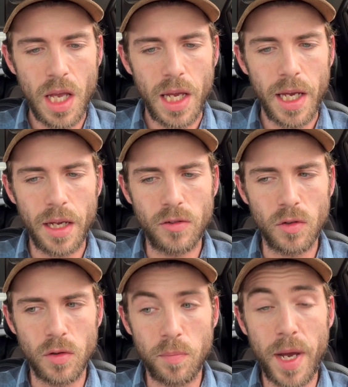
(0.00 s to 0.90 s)
And
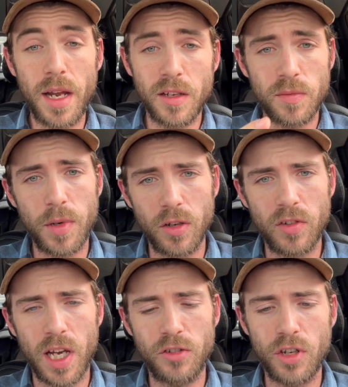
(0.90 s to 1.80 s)
so the bad experience
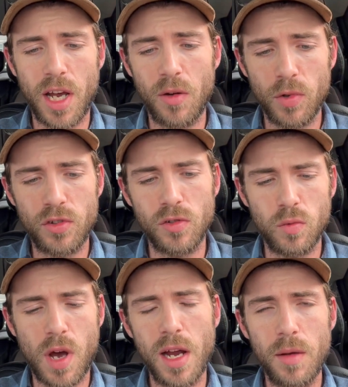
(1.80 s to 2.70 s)
I actually had, which is
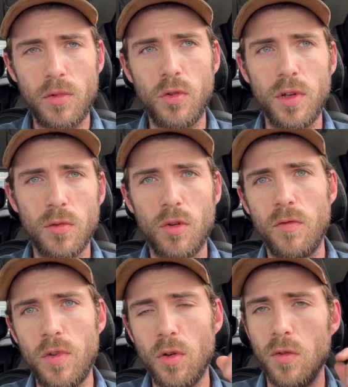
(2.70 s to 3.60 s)
why I'm doing the
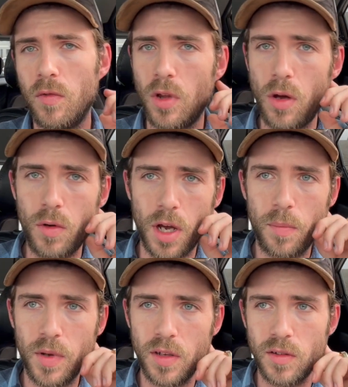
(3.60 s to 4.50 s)
review of
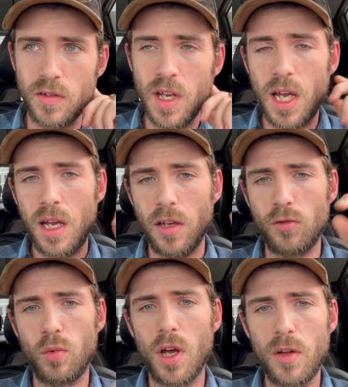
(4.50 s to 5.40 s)
LoadUp, is
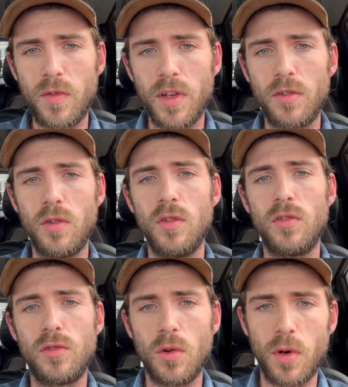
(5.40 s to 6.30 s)
it's relevant to the
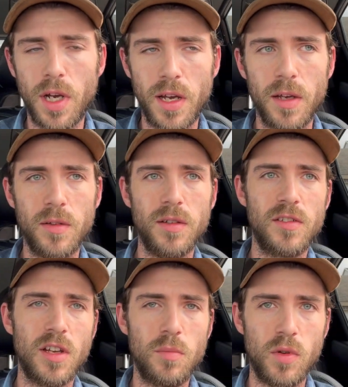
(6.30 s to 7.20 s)
story I
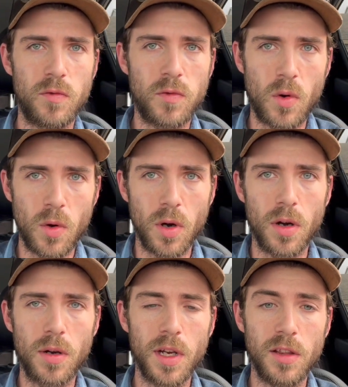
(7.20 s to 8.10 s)
said
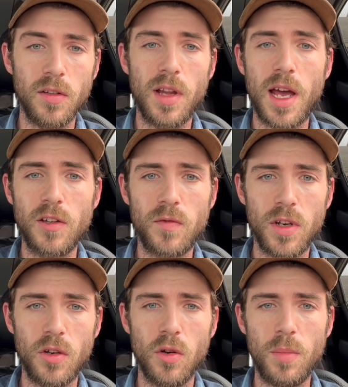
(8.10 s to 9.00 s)
before in the last
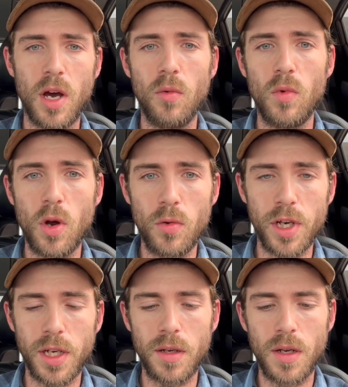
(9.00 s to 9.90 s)
video about
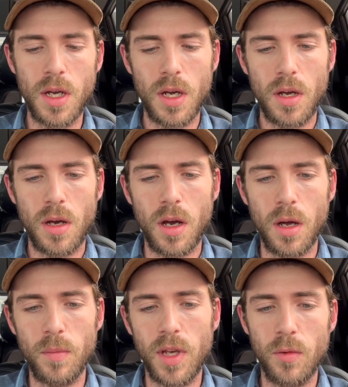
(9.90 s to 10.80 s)
Roadie.
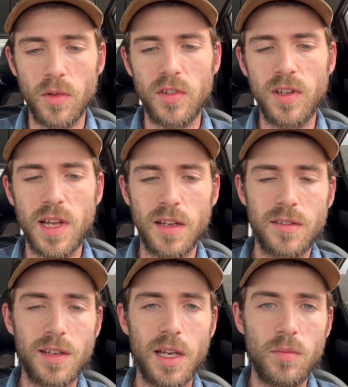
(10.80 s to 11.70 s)
It was in that
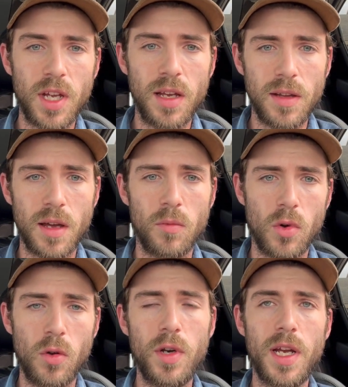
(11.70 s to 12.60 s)
same day that
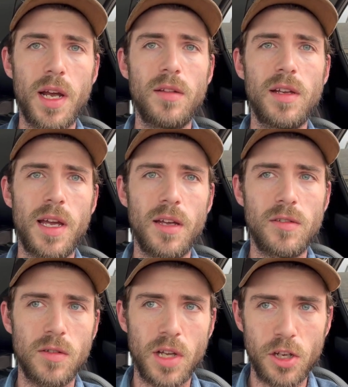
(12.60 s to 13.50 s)
Roadie had the
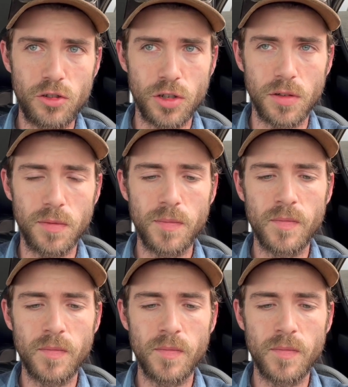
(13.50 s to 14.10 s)
cancellation,